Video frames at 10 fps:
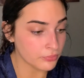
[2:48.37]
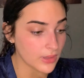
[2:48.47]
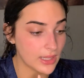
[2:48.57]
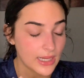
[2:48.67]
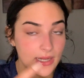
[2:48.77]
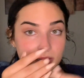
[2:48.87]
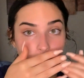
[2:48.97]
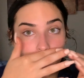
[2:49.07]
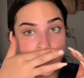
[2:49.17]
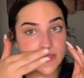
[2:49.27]
and I
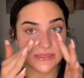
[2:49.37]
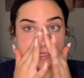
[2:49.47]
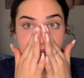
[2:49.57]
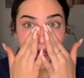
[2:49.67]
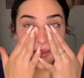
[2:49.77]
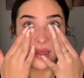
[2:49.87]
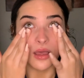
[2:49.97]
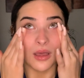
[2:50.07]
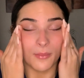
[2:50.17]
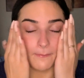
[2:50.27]
noticed
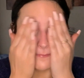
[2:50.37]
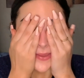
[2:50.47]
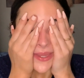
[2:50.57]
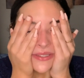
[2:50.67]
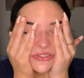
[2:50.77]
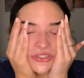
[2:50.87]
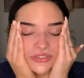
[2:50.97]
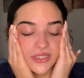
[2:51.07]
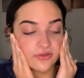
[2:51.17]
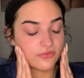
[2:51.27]
a major
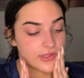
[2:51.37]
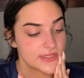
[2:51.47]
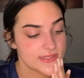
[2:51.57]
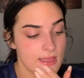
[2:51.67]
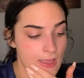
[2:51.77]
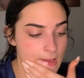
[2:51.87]
difference